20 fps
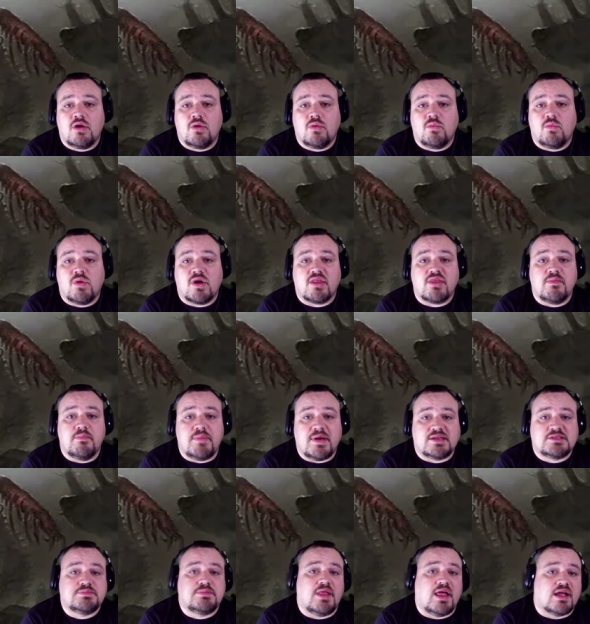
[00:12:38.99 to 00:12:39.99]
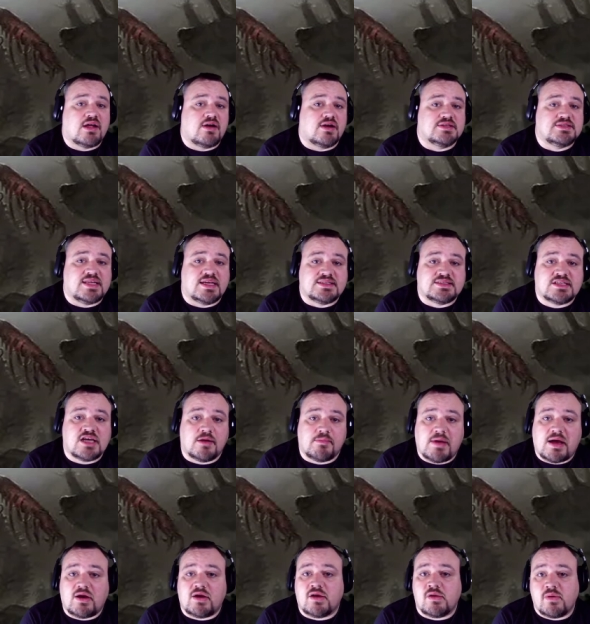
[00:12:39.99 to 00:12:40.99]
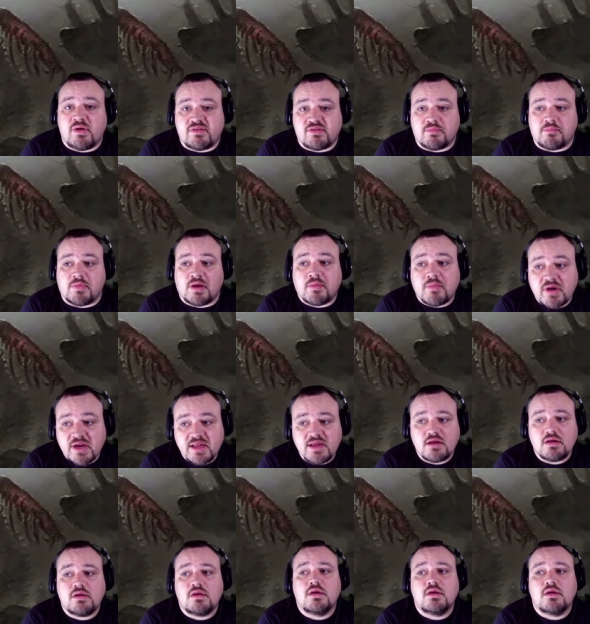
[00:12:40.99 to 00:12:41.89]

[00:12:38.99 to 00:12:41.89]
One of the best black cards that has come out in recent memory.